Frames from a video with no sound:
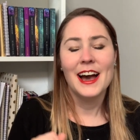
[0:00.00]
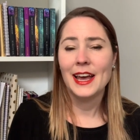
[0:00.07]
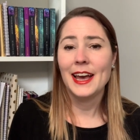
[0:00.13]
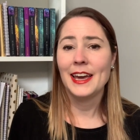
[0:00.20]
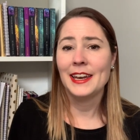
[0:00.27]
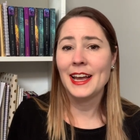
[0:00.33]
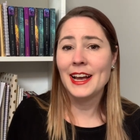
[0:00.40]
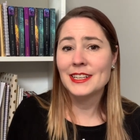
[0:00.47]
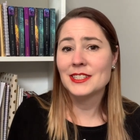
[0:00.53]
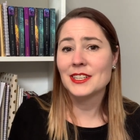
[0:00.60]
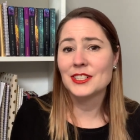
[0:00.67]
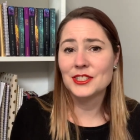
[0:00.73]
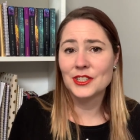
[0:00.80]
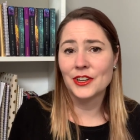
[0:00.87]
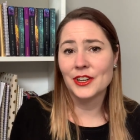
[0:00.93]
And as I
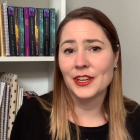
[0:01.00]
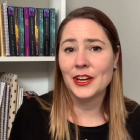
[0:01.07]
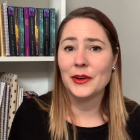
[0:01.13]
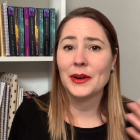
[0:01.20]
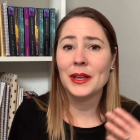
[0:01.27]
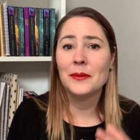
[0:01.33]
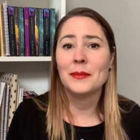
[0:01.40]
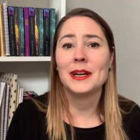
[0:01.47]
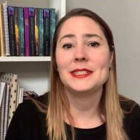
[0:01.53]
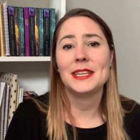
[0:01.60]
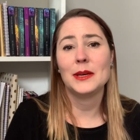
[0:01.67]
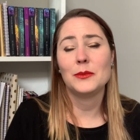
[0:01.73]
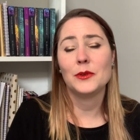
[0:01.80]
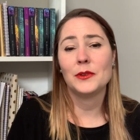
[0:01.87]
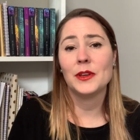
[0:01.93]
started out in my
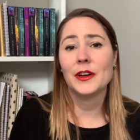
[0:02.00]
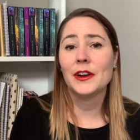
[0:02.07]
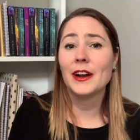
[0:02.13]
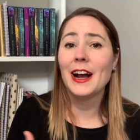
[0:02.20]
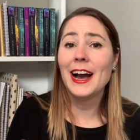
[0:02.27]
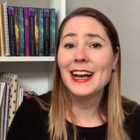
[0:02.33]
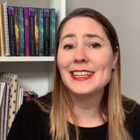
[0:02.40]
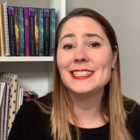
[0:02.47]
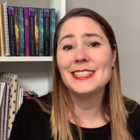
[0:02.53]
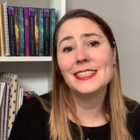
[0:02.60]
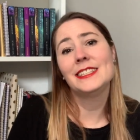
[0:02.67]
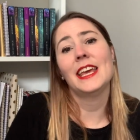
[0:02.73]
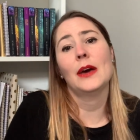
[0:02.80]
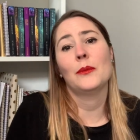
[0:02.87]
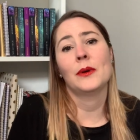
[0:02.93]
debut year, I did
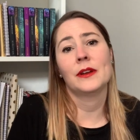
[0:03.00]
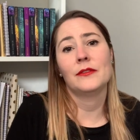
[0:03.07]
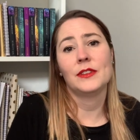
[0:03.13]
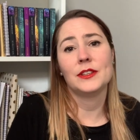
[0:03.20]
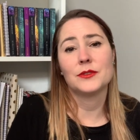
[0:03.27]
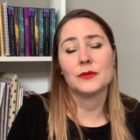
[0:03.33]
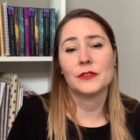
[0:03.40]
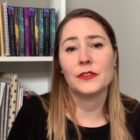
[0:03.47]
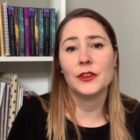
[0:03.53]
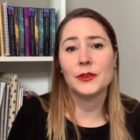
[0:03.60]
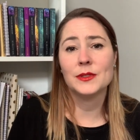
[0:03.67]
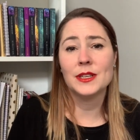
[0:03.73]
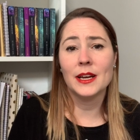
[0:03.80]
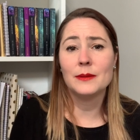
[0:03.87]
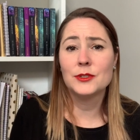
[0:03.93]
get one of these reviews.
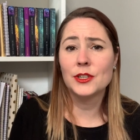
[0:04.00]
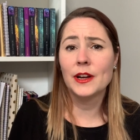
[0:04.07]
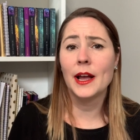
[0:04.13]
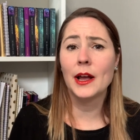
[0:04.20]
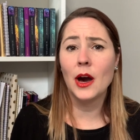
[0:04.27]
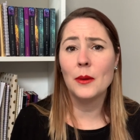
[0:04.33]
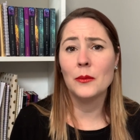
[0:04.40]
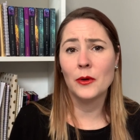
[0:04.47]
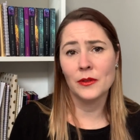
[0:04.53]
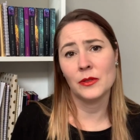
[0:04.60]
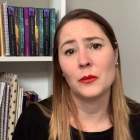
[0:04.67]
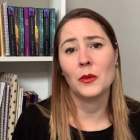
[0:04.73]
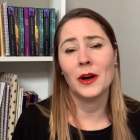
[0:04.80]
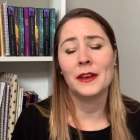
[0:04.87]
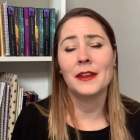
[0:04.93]
I'm sure I got more than
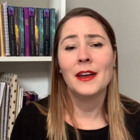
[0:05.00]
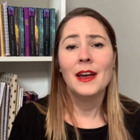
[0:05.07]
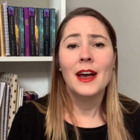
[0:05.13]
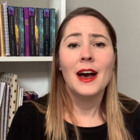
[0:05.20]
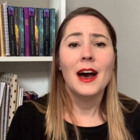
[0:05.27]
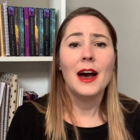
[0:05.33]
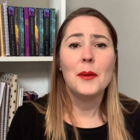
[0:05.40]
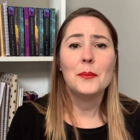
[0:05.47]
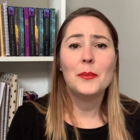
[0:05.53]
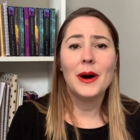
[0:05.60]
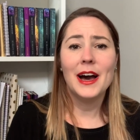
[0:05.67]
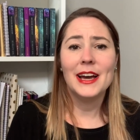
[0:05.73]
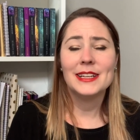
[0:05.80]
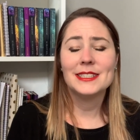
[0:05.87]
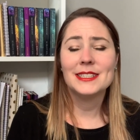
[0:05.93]
one,
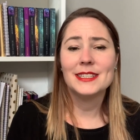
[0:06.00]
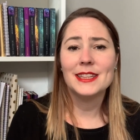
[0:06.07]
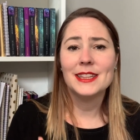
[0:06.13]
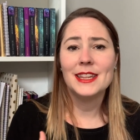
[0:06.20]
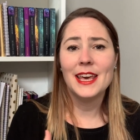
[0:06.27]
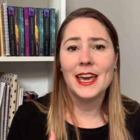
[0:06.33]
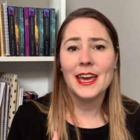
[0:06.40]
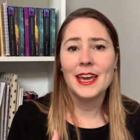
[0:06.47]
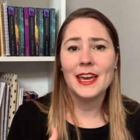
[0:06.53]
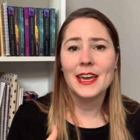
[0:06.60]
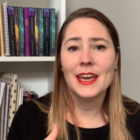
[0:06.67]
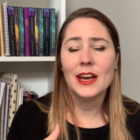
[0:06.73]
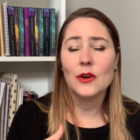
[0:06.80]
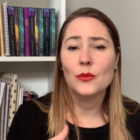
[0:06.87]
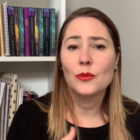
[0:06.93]
but
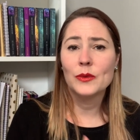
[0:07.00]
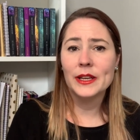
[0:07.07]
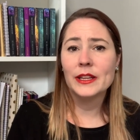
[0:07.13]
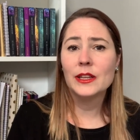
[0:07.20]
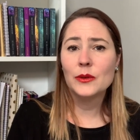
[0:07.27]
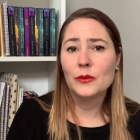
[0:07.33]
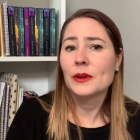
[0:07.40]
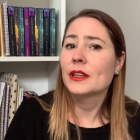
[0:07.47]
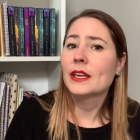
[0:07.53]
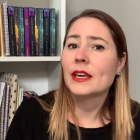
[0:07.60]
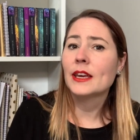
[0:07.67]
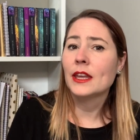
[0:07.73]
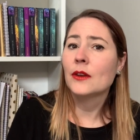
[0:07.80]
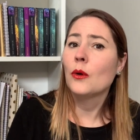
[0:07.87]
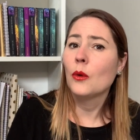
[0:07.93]
they really
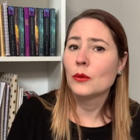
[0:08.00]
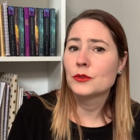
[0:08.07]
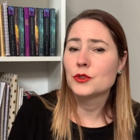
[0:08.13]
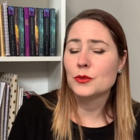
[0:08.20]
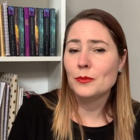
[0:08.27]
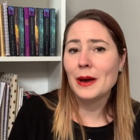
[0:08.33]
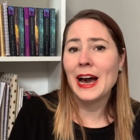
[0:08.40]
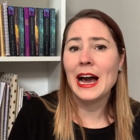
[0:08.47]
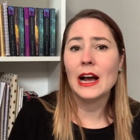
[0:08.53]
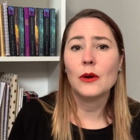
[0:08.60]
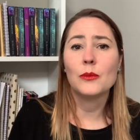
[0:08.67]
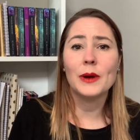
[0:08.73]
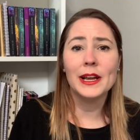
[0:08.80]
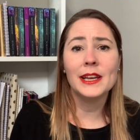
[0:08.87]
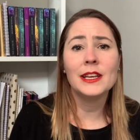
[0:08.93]
can hold you back.
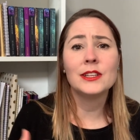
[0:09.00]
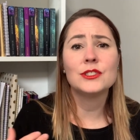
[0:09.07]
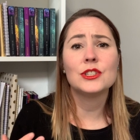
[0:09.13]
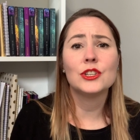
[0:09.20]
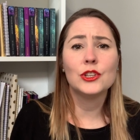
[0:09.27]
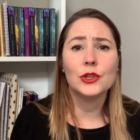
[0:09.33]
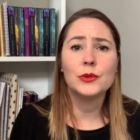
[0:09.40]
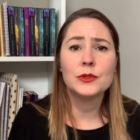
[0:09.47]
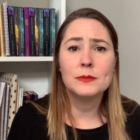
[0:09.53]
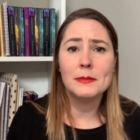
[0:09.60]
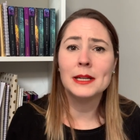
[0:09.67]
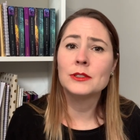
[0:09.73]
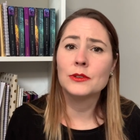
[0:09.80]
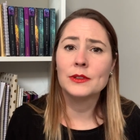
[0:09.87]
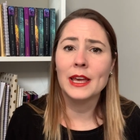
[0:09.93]
Writing is a huge
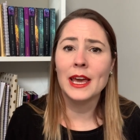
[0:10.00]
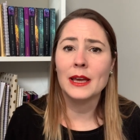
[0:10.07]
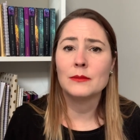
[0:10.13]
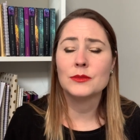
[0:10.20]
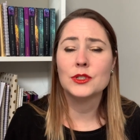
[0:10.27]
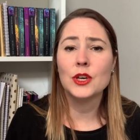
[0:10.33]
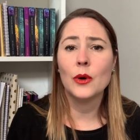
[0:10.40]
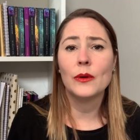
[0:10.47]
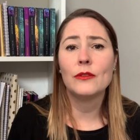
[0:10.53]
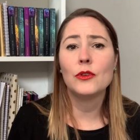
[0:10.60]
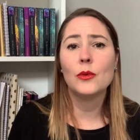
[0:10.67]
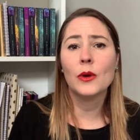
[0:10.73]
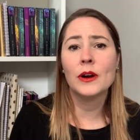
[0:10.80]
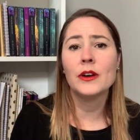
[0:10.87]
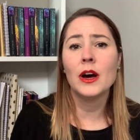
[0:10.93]
mental game. So if you
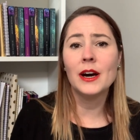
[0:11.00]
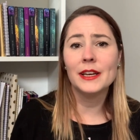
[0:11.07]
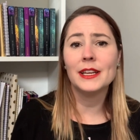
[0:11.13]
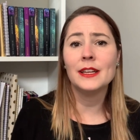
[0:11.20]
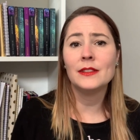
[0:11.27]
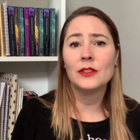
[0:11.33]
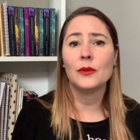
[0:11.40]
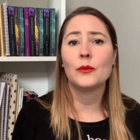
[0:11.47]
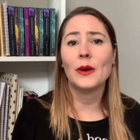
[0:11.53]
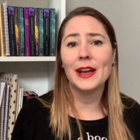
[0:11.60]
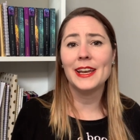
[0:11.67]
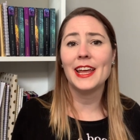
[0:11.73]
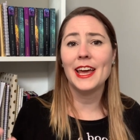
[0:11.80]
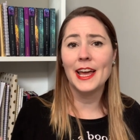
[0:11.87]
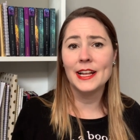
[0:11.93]
are not in the right
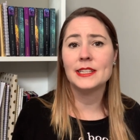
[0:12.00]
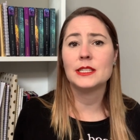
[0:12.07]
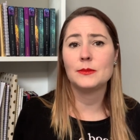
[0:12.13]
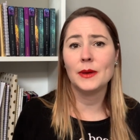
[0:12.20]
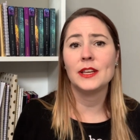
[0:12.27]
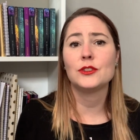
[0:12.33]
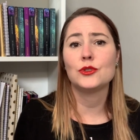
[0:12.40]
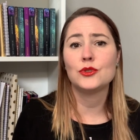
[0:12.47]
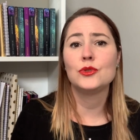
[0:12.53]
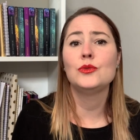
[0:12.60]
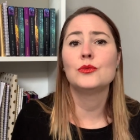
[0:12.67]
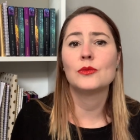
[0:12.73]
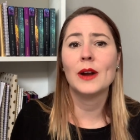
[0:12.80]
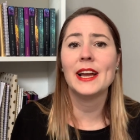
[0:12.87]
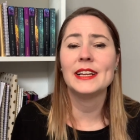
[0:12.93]
headspace to
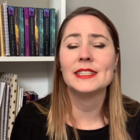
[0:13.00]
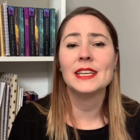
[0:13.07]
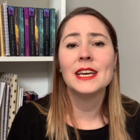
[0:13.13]
write,